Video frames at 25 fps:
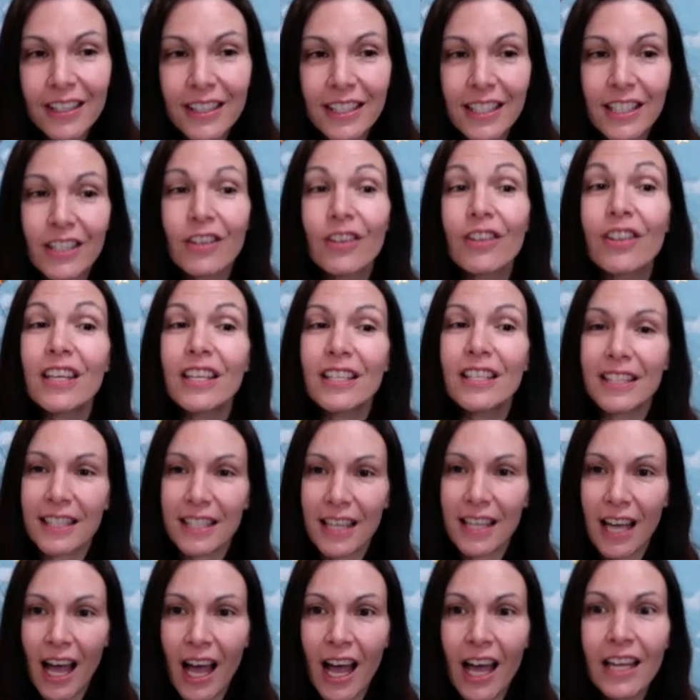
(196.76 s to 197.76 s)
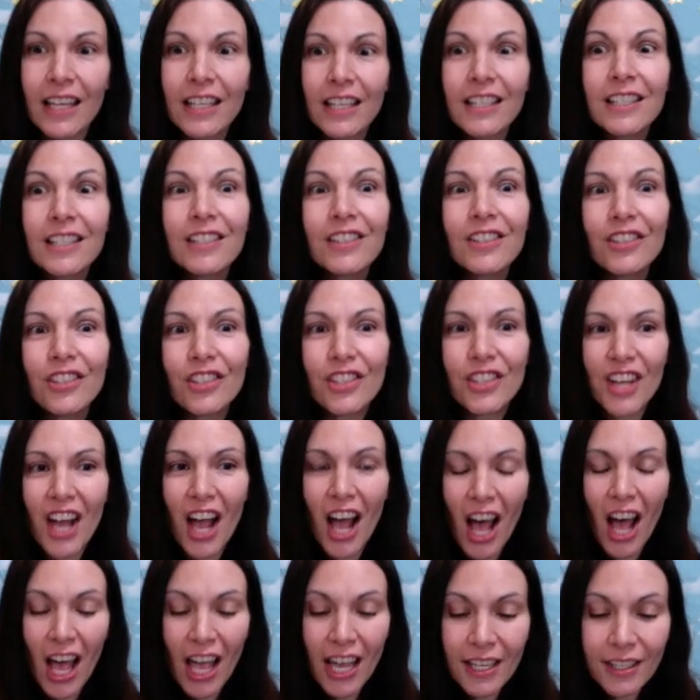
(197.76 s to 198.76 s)
till the sun
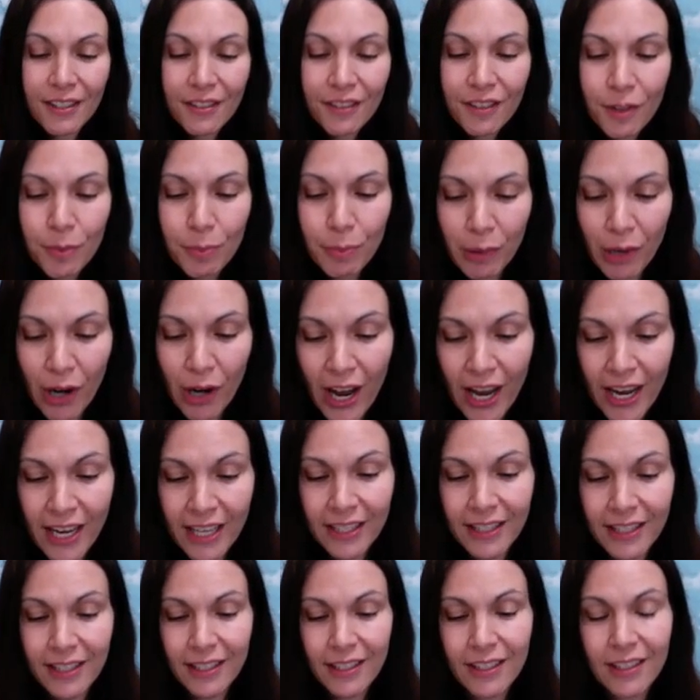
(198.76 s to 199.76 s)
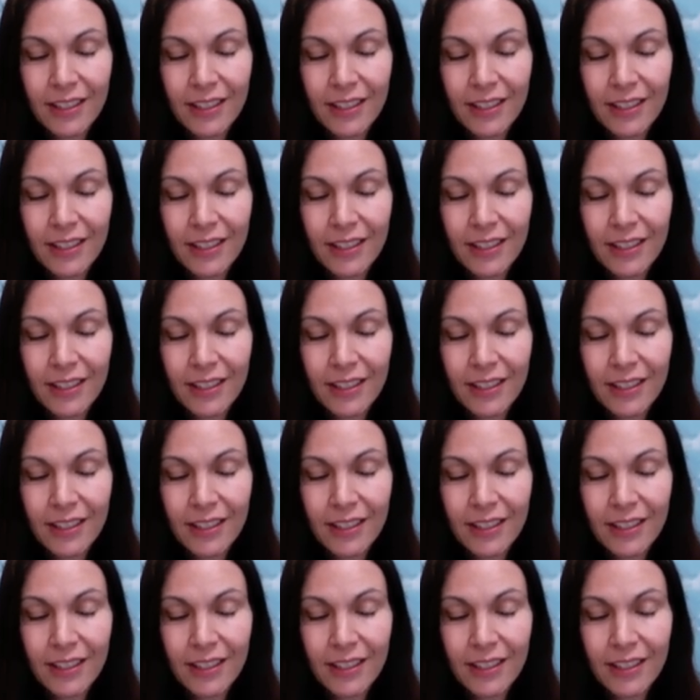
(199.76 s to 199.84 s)
shines bright?